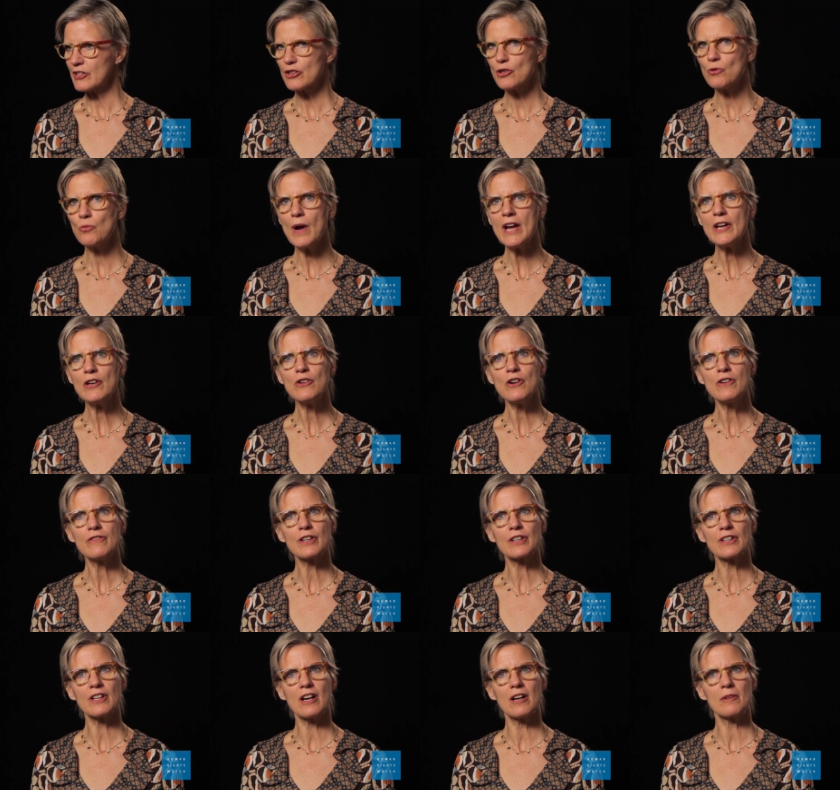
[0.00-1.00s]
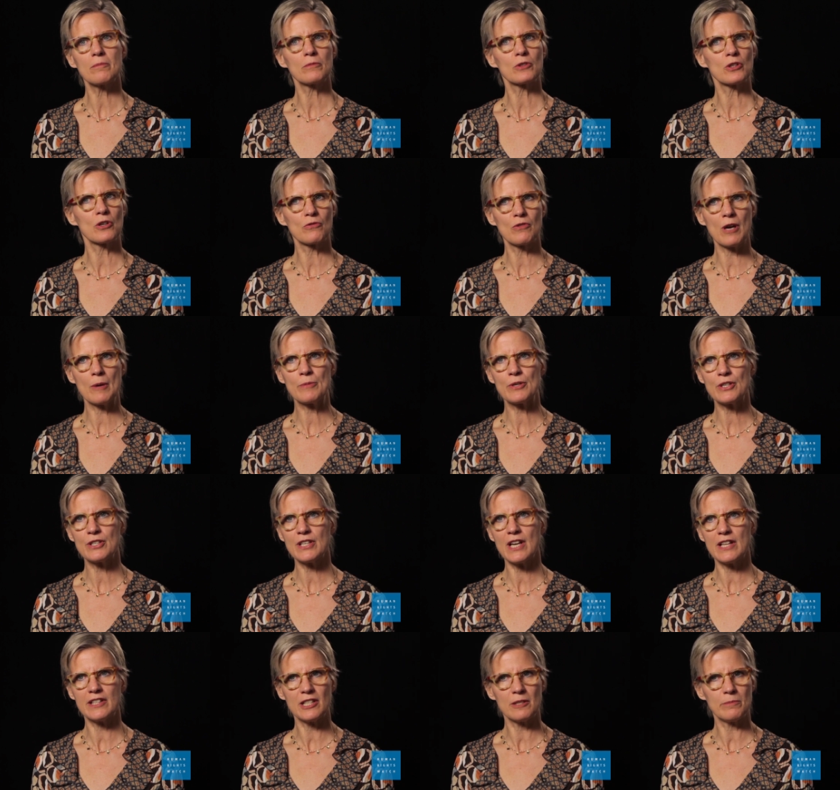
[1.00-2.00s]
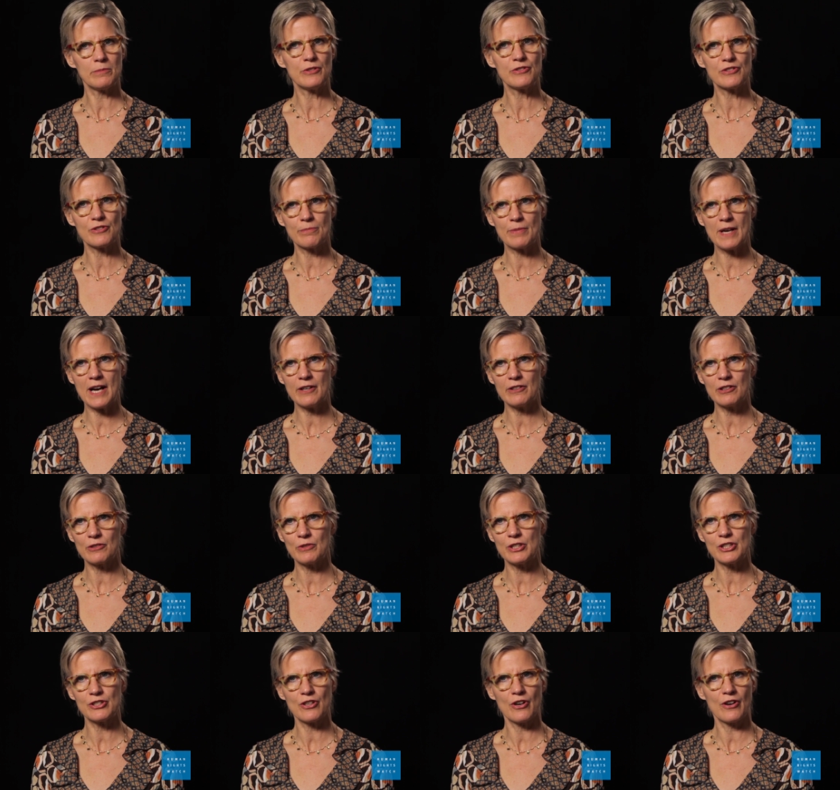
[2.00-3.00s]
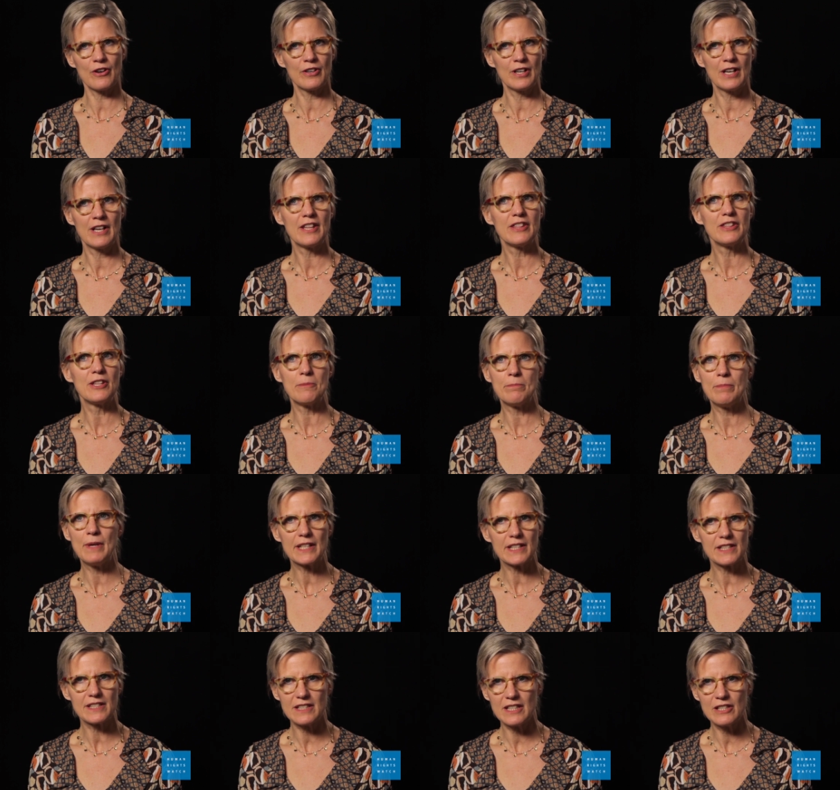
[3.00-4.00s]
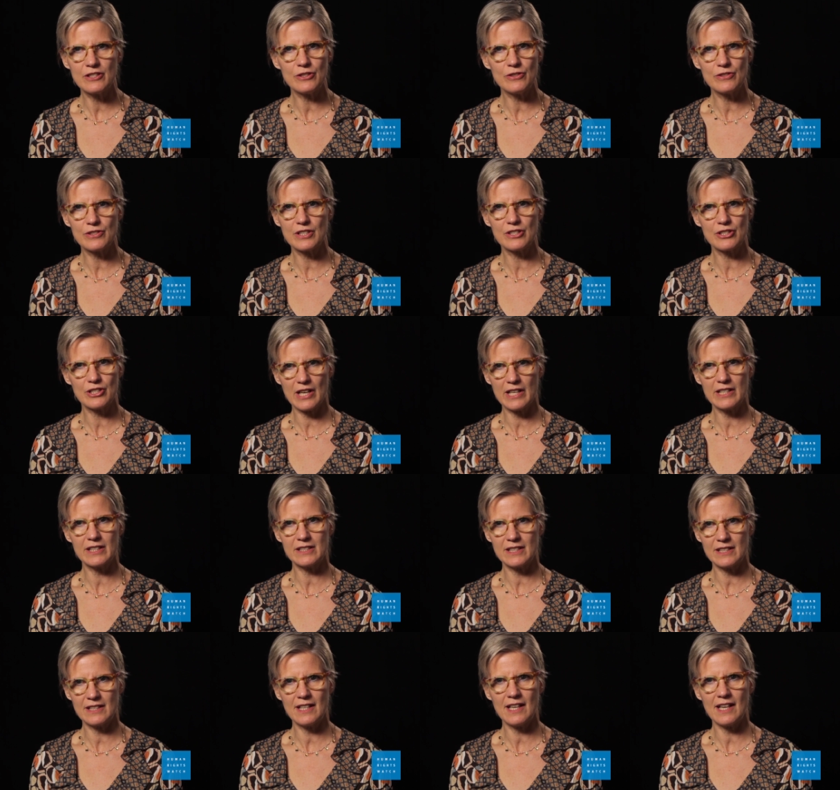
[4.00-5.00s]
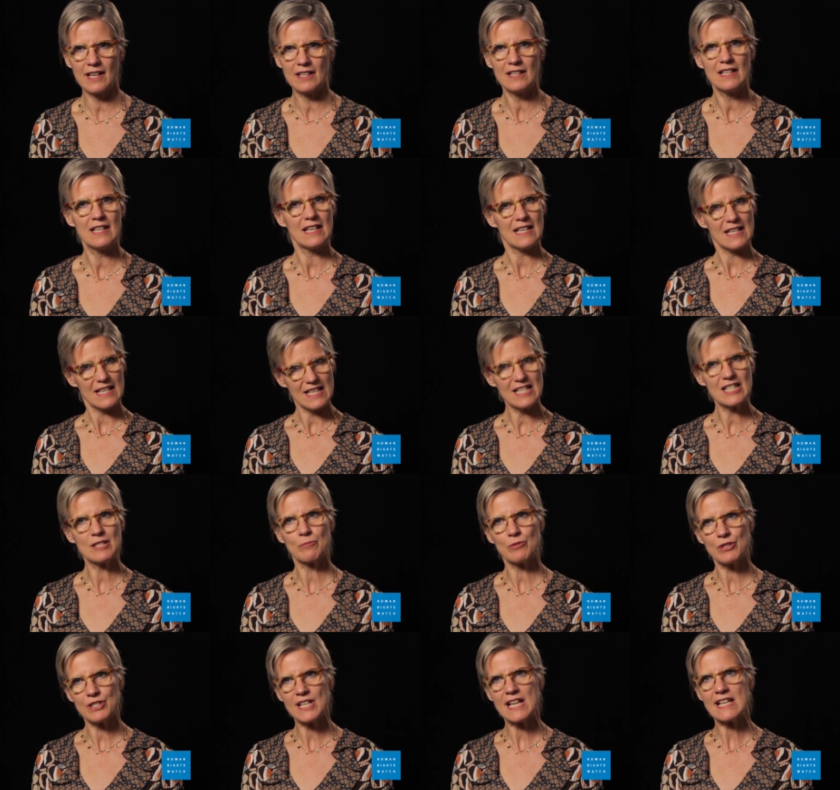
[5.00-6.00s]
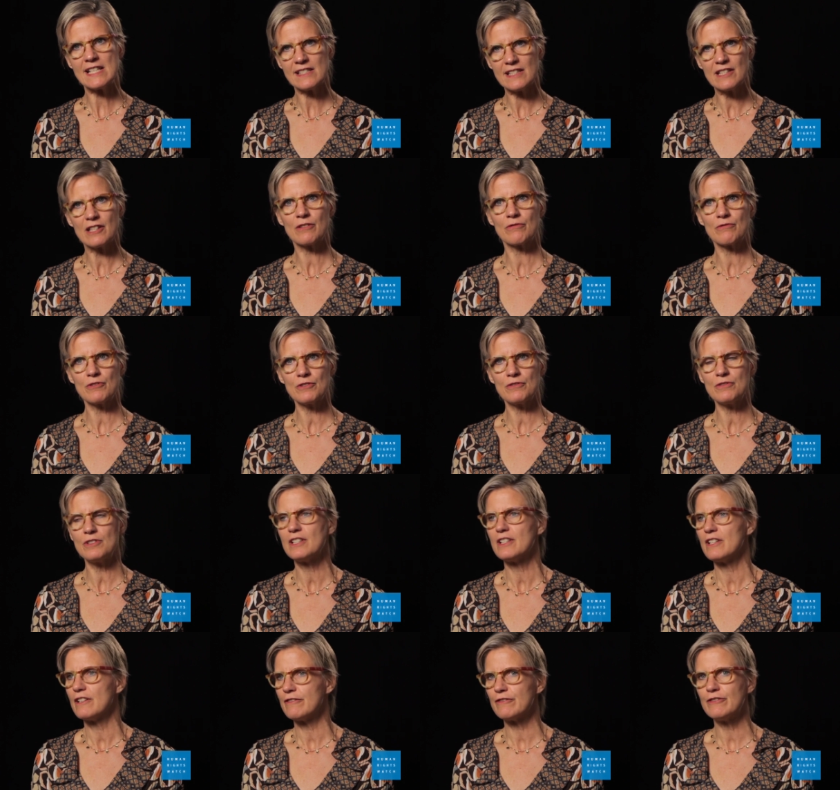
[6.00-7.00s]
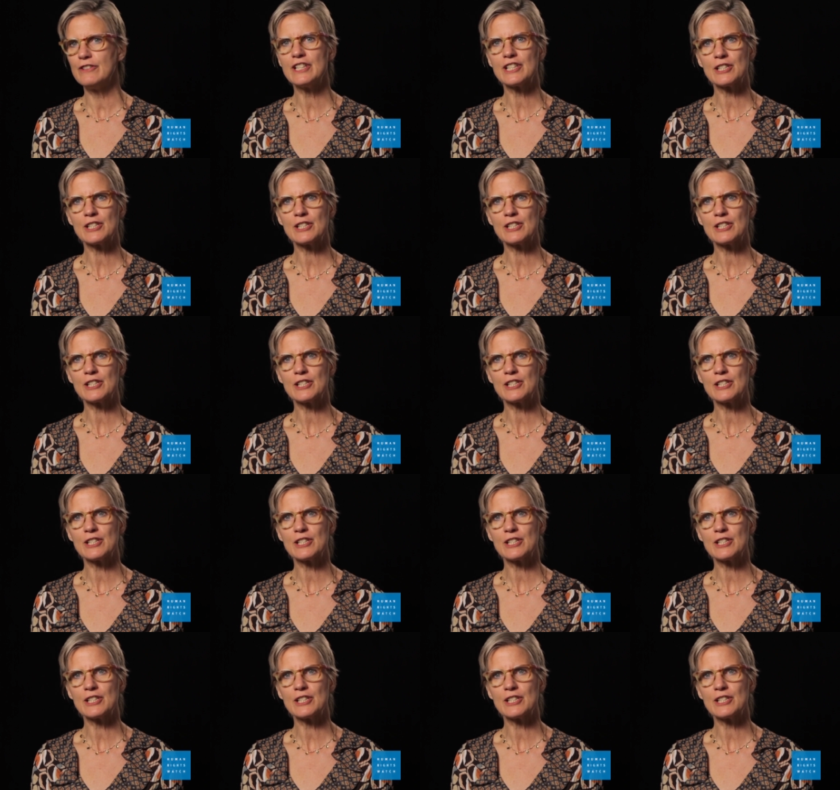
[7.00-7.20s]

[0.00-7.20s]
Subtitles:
The way to overcome corruption and the abuse of power, which are the biggest issues in China today, is precisely through free